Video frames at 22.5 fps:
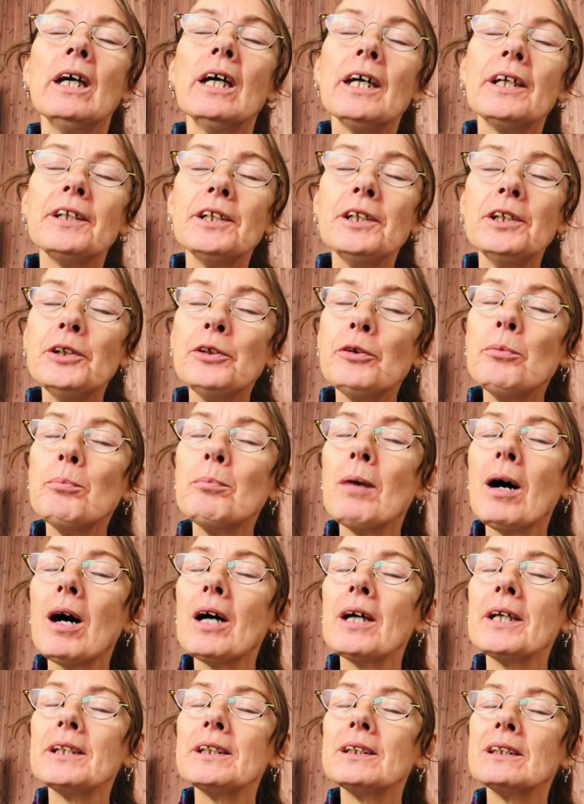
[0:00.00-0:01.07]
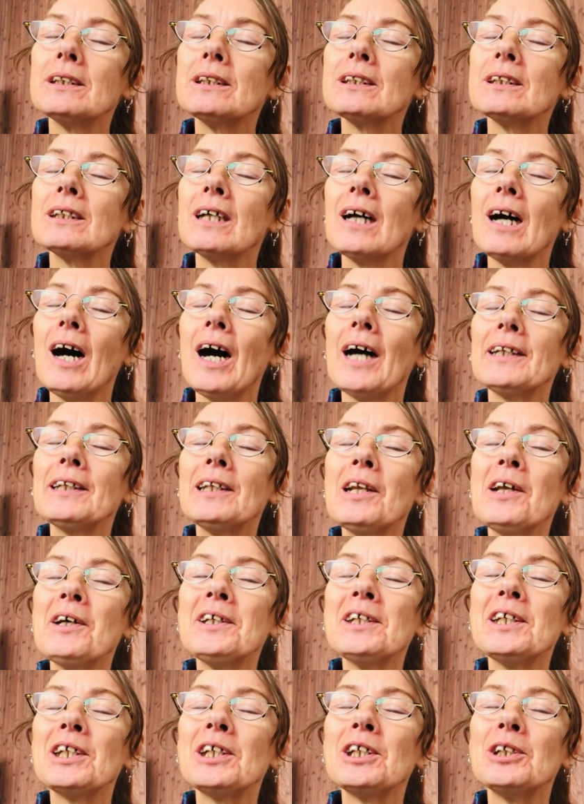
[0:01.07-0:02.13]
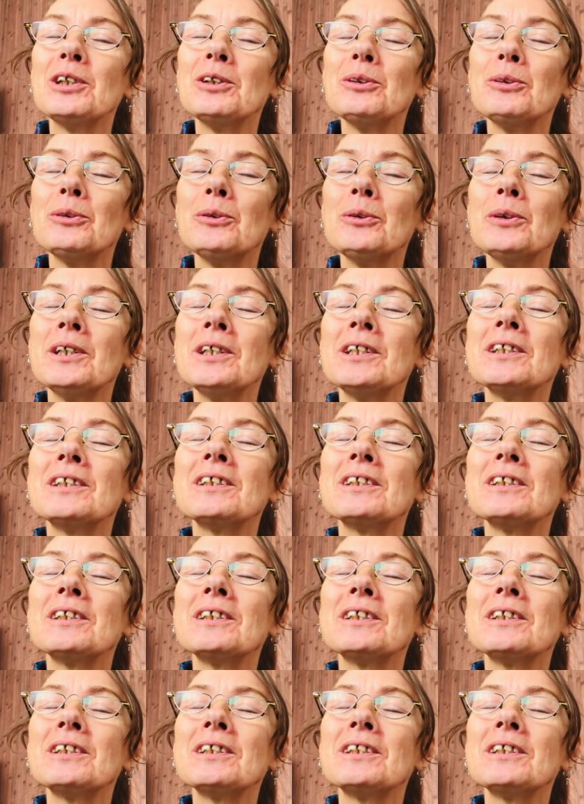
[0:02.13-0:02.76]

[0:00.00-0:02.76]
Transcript: And in your mind, I'd like you